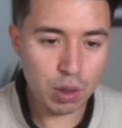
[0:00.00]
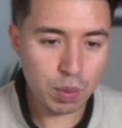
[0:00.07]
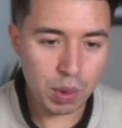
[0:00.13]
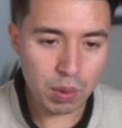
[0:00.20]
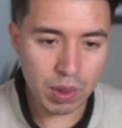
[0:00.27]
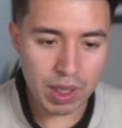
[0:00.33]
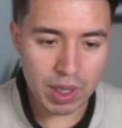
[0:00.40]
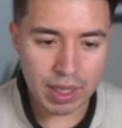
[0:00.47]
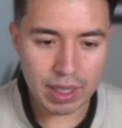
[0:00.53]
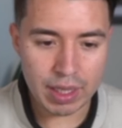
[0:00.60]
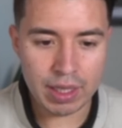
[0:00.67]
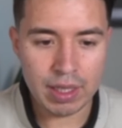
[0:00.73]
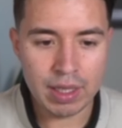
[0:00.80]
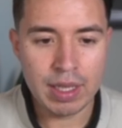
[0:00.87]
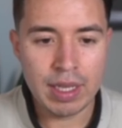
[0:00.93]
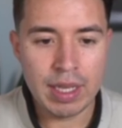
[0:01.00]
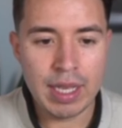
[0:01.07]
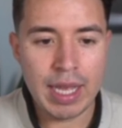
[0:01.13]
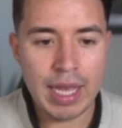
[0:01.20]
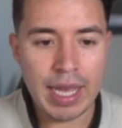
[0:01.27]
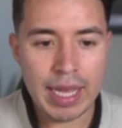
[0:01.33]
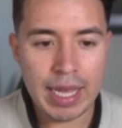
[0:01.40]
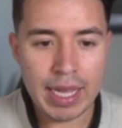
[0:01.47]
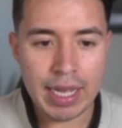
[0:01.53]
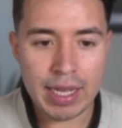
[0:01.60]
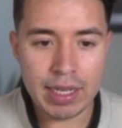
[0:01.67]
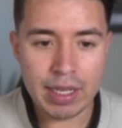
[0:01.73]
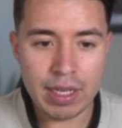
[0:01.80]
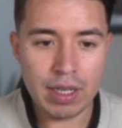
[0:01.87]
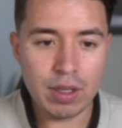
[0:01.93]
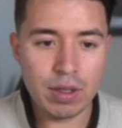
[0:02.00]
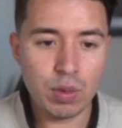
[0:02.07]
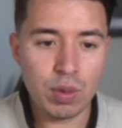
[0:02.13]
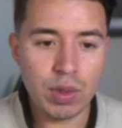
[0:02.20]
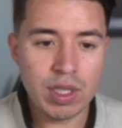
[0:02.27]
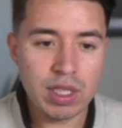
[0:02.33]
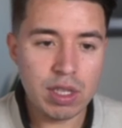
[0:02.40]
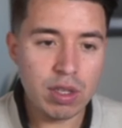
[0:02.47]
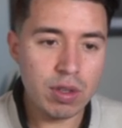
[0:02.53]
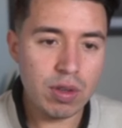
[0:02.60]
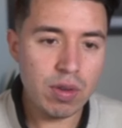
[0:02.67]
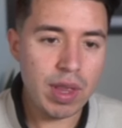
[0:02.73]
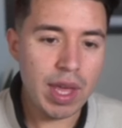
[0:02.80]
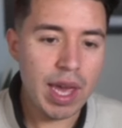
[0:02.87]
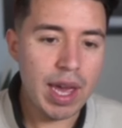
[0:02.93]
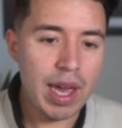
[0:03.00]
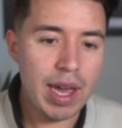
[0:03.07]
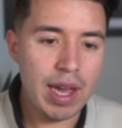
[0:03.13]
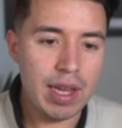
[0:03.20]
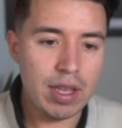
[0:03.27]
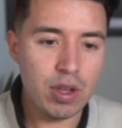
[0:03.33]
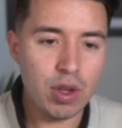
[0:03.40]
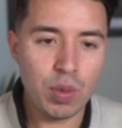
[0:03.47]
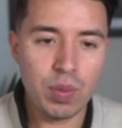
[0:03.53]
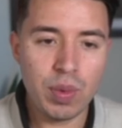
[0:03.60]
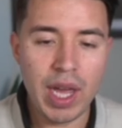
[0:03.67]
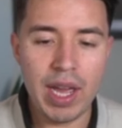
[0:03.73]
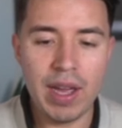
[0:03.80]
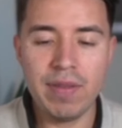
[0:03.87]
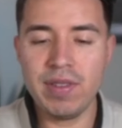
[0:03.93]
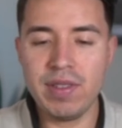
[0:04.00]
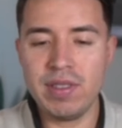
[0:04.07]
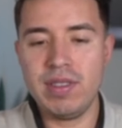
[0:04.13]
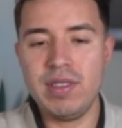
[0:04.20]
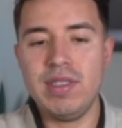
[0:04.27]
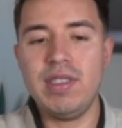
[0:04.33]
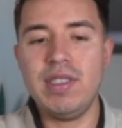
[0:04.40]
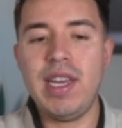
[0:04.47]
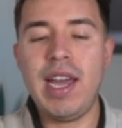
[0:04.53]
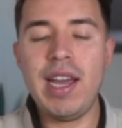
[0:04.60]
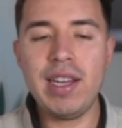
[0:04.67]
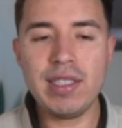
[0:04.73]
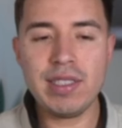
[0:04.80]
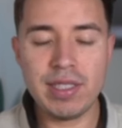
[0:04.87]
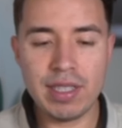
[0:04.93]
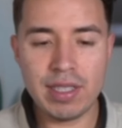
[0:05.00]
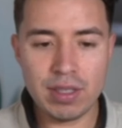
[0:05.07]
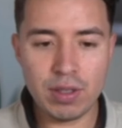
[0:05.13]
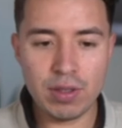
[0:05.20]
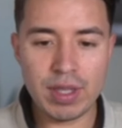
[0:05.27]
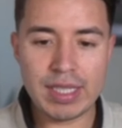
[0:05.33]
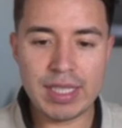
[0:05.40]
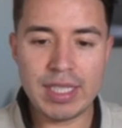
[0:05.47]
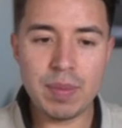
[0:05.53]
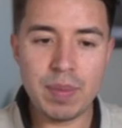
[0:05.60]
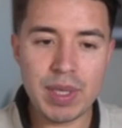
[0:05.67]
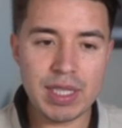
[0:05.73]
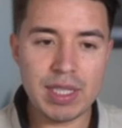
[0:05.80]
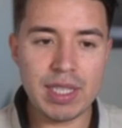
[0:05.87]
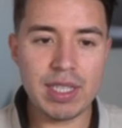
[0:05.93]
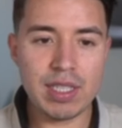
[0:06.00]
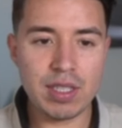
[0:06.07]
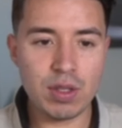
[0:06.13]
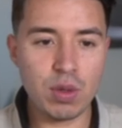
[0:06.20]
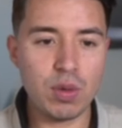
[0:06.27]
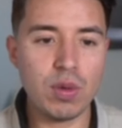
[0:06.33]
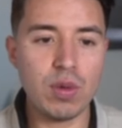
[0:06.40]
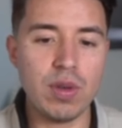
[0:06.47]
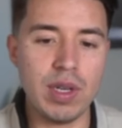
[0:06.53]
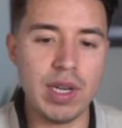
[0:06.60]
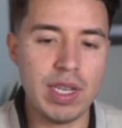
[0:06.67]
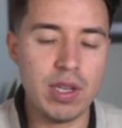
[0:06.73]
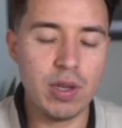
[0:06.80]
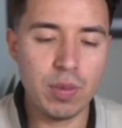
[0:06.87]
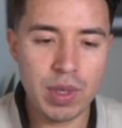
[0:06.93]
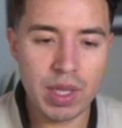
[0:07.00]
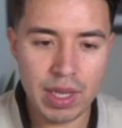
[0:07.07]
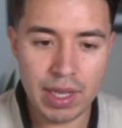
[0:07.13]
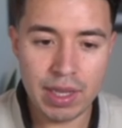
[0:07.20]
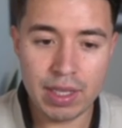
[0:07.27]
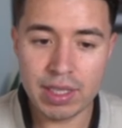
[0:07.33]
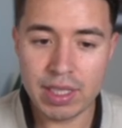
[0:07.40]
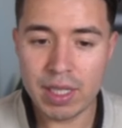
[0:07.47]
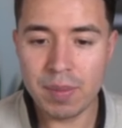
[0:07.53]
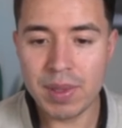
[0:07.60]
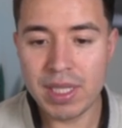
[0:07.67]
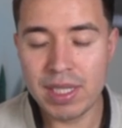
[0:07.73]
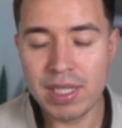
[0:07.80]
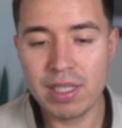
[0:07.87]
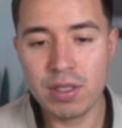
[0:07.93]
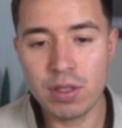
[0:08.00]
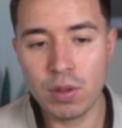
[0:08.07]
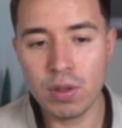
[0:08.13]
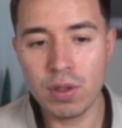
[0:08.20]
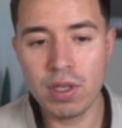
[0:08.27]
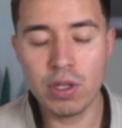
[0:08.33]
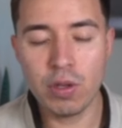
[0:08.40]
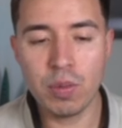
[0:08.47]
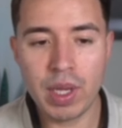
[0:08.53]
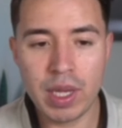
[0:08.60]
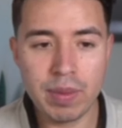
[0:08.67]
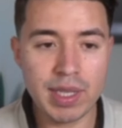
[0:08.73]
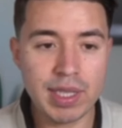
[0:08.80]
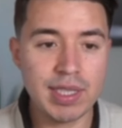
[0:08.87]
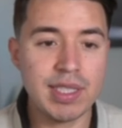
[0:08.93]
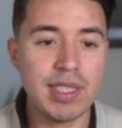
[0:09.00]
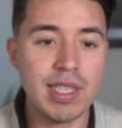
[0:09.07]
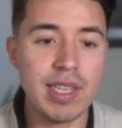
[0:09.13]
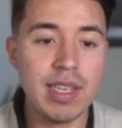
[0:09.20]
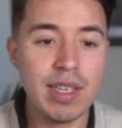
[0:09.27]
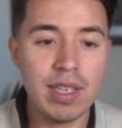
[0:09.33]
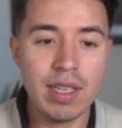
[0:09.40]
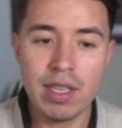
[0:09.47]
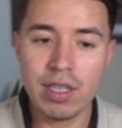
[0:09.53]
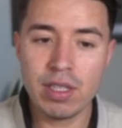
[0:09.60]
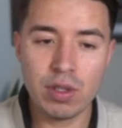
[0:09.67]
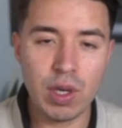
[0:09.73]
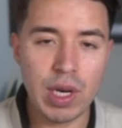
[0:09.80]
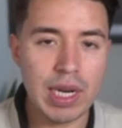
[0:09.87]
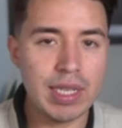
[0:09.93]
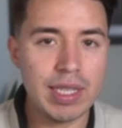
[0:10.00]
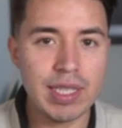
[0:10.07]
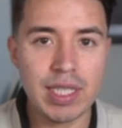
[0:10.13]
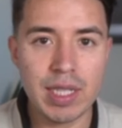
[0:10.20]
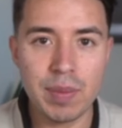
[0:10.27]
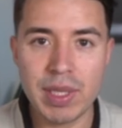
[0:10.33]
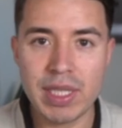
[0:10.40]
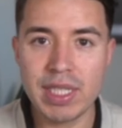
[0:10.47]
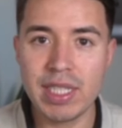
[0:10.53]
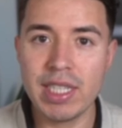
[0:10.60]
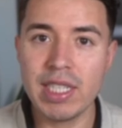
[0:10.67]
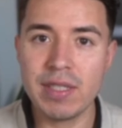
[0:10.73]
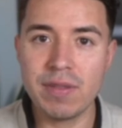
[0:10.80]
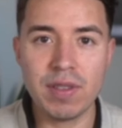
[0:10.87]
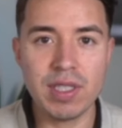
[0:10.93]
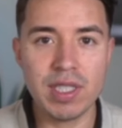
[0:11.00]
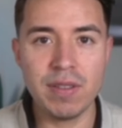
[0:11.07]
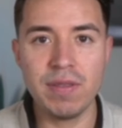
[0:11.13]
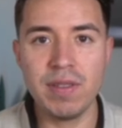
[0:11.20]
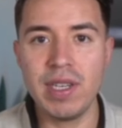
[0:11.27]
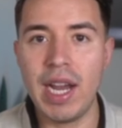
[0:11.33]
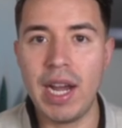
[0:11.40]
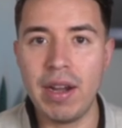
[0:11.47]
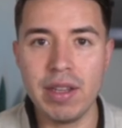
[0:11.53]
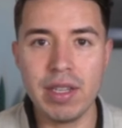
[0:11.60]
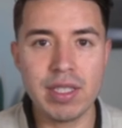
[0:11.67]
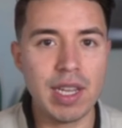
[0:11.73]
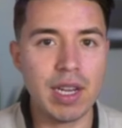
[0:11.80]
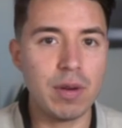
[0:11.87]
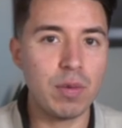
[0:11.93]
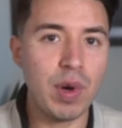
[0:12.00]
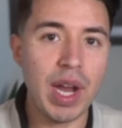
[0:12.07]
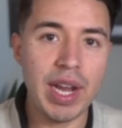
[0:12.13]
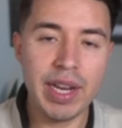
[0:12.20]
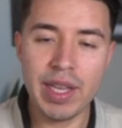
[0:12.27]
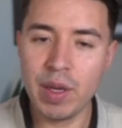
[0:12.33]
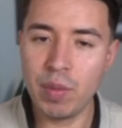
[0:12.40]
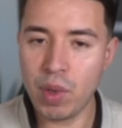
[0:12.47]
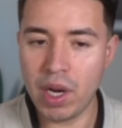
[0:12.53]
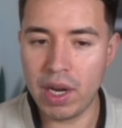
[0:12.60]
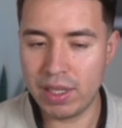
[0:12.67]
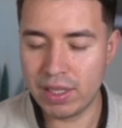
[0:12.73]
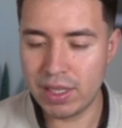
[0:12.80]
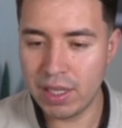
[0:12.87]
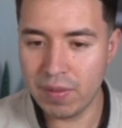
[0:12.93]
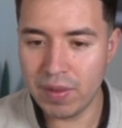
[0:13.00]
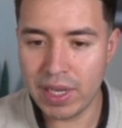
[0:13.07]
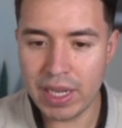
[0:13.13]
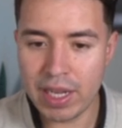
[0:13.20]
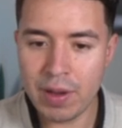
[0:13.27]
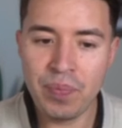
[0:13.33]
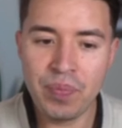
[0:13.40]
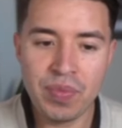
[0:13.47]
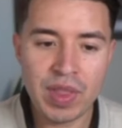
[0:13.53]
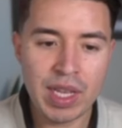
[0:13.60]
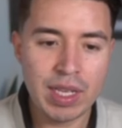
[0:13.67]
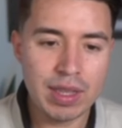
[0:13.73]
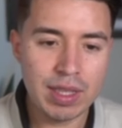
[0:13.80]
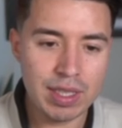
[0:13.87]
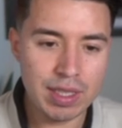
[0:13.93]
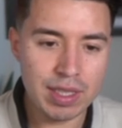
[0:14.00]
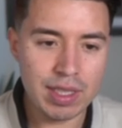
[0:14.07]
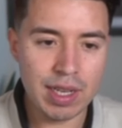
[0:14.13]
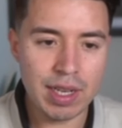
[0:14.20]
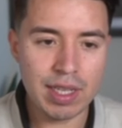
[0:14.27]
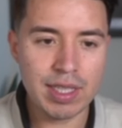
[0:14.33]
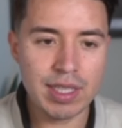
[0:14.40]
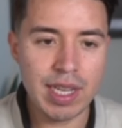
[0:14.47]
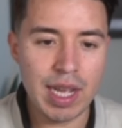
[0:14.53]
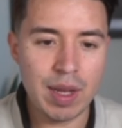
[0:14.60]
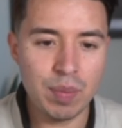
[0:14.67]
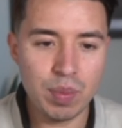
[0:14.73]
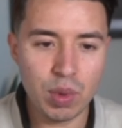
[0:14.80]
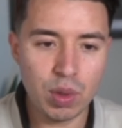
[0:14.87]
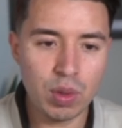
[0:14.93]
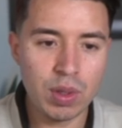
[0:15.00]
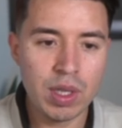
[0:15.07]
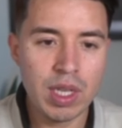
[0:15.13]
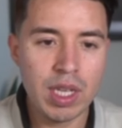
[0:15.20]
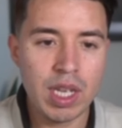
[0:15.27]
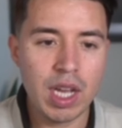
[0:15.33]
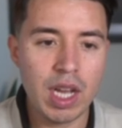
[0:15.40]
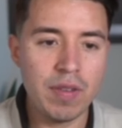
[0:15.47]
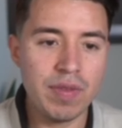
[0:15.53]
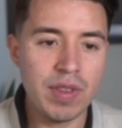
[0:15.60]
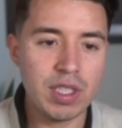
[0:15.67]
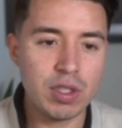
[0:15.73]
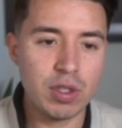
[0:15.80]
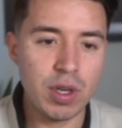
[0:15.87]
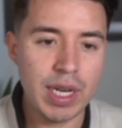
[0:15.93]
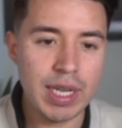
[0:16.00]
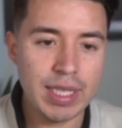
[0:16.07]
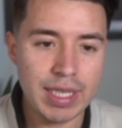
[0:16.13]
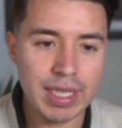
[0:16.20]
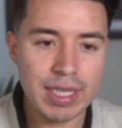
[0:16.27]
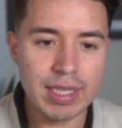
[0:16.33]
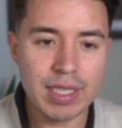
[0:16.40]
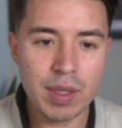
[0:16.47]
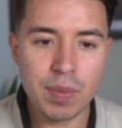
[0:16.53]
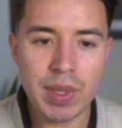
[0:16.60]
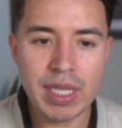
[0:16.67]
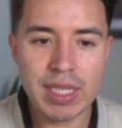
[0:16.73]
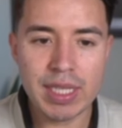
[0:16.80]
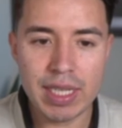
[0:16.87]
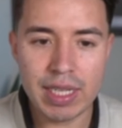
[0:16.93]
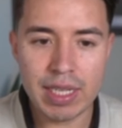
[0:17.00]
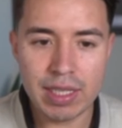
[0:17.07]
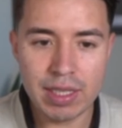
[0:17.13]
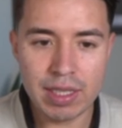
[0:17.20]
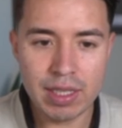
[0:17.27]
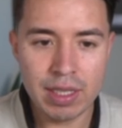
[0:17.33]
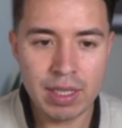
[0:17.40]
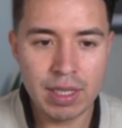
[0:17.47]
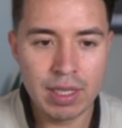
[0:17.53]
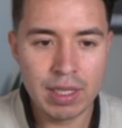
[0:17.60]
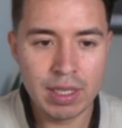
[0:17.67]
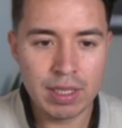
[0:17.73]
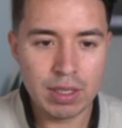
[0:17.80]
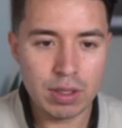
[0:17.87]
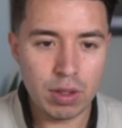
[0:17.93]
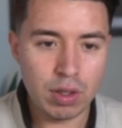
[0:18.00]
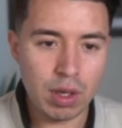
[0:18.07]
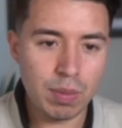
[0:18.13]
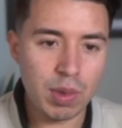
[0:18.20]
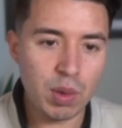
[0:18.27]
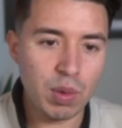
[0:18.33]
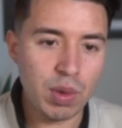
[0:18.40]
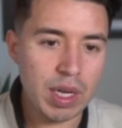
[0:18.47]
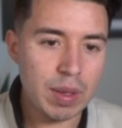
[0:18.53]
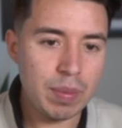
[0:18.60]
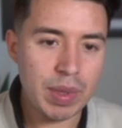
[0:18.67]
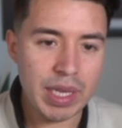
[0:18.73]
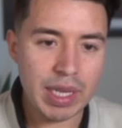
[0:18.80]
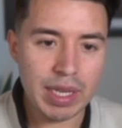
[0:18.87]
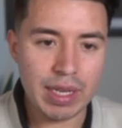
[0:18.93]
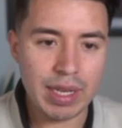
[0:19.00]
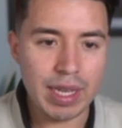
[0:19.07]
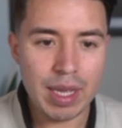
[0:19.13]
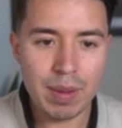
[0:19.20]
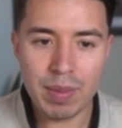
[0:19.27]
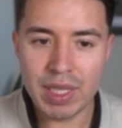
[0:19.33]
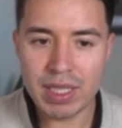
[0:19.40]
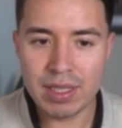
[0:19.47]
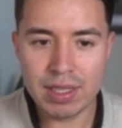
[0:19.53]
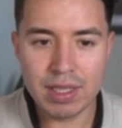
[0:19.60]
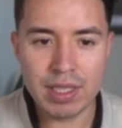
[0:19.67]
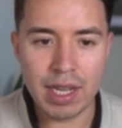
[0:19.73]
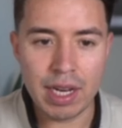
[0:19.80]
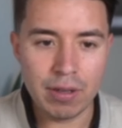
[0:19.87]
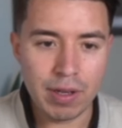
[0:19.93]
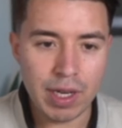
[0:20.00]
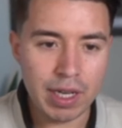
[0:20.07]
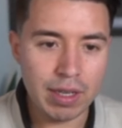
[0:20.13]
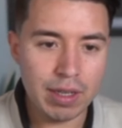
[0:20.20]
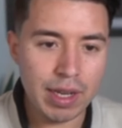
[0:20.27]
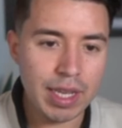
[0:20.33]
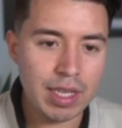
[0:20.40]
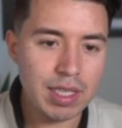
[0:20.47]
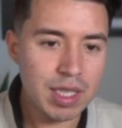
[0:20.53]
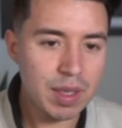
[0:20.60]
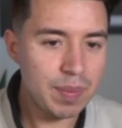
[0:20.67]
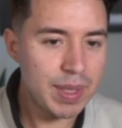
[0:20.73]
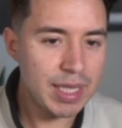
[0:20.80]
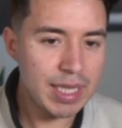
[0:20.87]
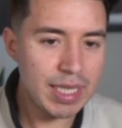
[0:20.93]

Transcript: worth it. And once you do that, you'll have access to the GPT store, and you'll be in the GPT store, you'll be able to see trending GPTs for different areas like writing, productivity. This is an example of the trending GPTs. So number one being an image generator, a GPT